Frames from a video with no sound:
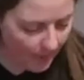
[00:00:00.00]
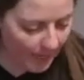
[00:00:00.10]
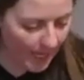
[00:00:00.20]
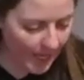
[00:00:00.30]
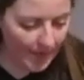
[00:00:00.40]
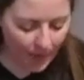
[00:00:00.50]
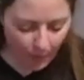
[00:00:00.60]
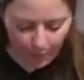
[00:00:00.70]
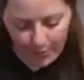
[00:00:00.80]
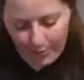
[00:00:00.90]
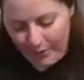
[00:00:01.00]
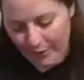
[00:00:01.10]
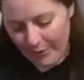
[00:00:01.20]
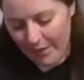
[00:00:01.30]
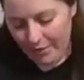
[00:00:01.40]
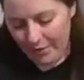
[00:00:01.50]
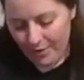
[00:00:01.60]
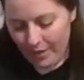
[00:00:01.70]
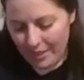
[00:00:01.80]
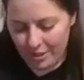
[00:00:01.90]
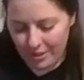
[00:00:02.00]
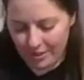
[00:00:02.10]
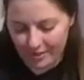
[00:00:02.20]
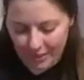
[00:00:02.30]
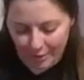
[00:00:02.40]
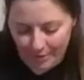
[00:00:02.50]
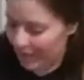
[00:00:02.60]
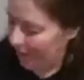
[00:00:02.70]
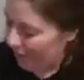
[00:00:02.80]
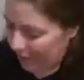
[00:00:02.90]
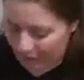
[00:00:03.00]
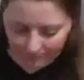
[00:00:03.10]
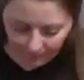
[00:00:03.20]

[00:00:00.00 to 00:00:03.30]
And then we'll put one going the other direction. That'll be the other arm.